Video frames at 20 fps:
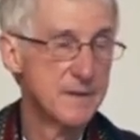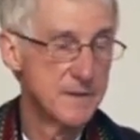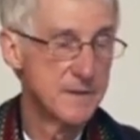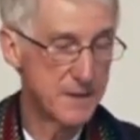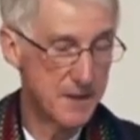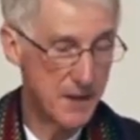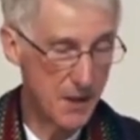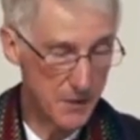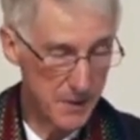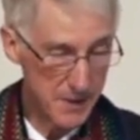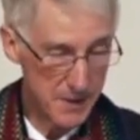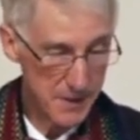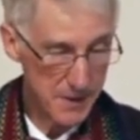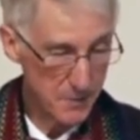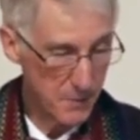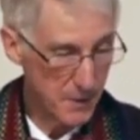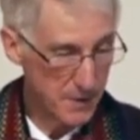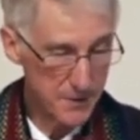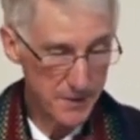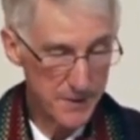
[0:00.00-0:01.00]
Notice
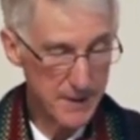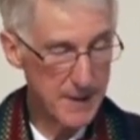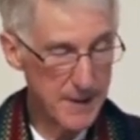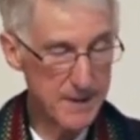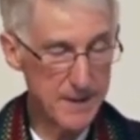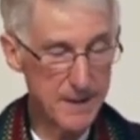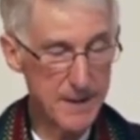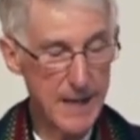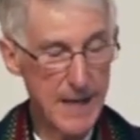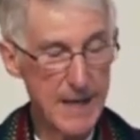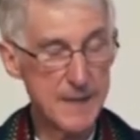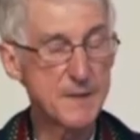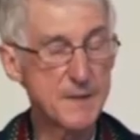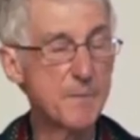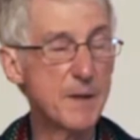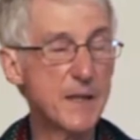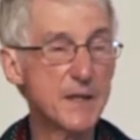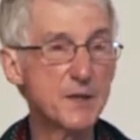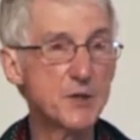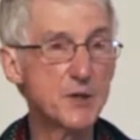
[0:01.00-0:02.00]
whether there has
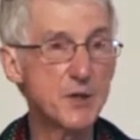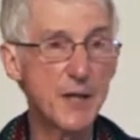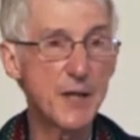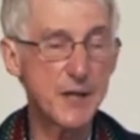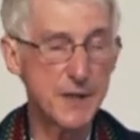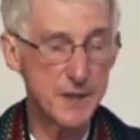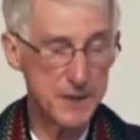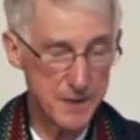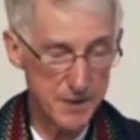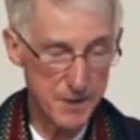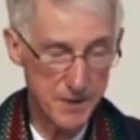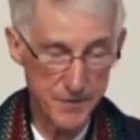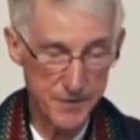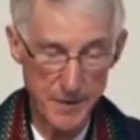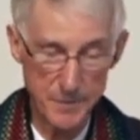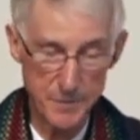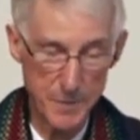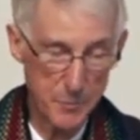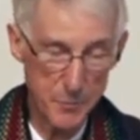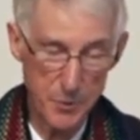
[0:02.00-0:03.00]
been a change
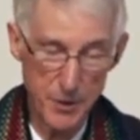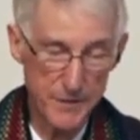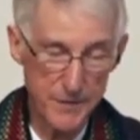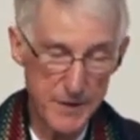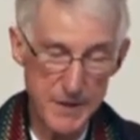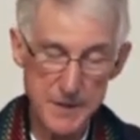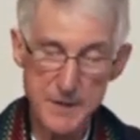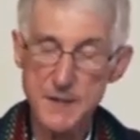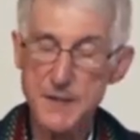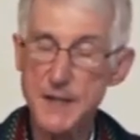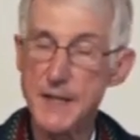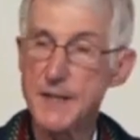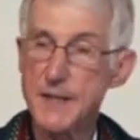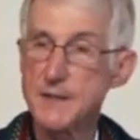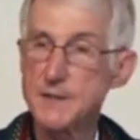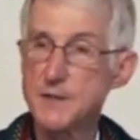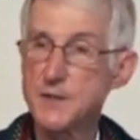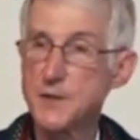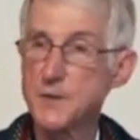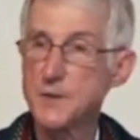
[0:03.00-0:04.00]
from the previous
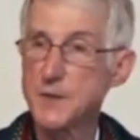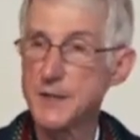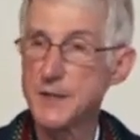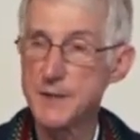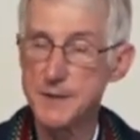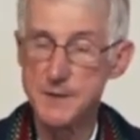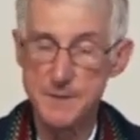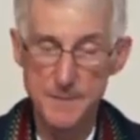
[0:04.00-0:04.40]
scans you did.